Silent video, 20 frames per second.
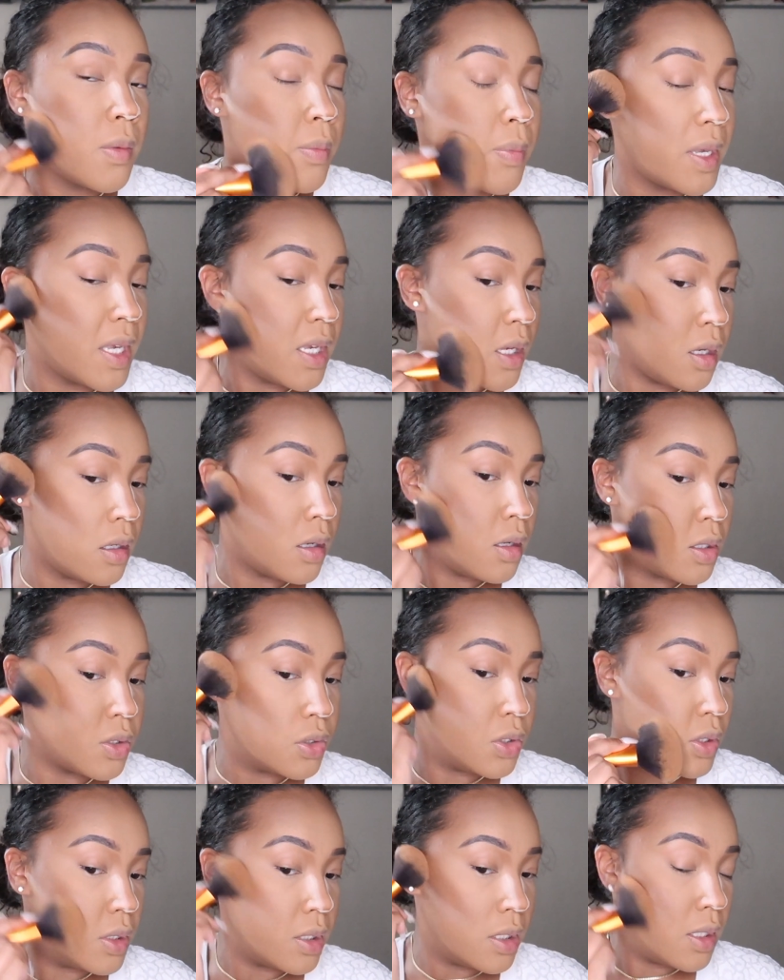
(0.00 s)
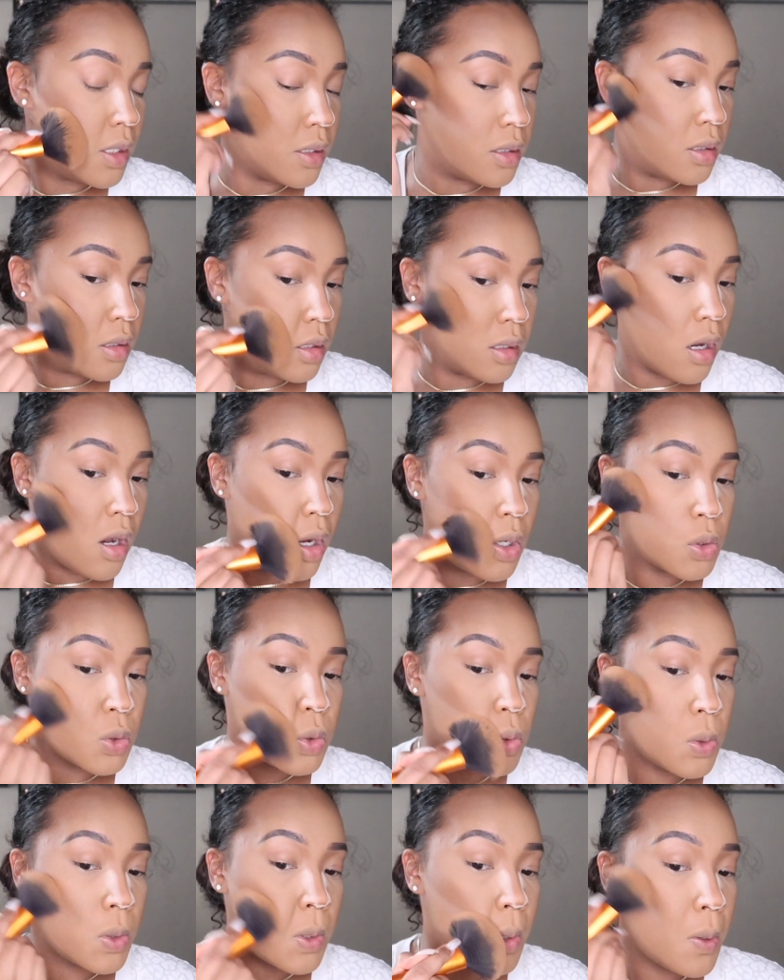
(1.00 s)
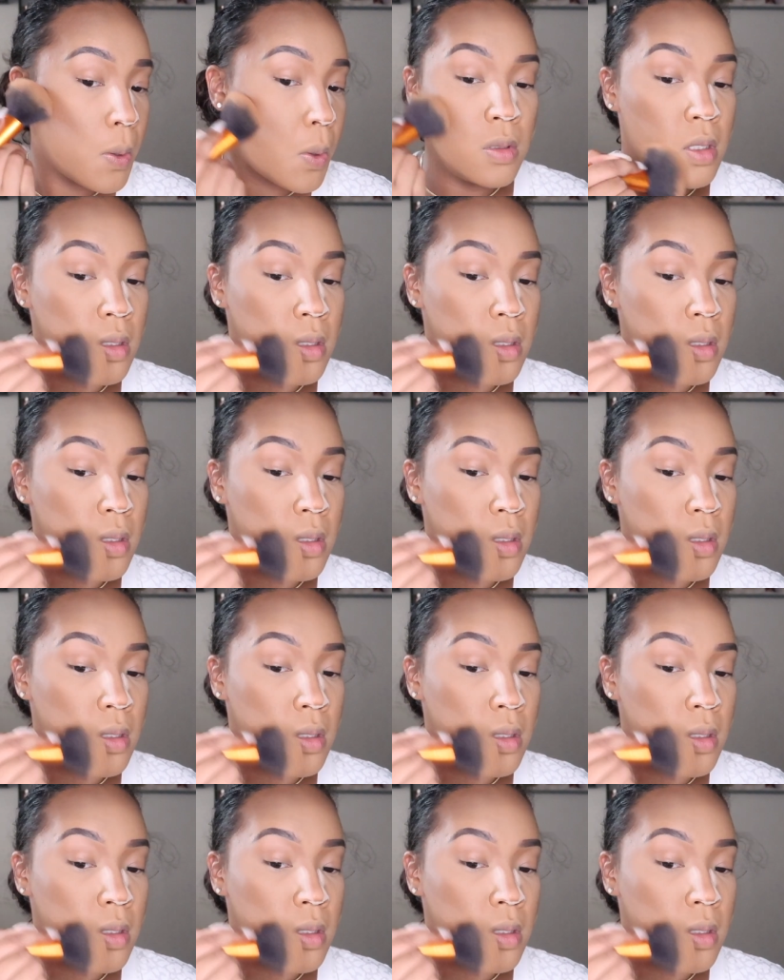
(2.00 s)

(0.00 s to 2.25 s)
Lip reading: bake underneath the contour,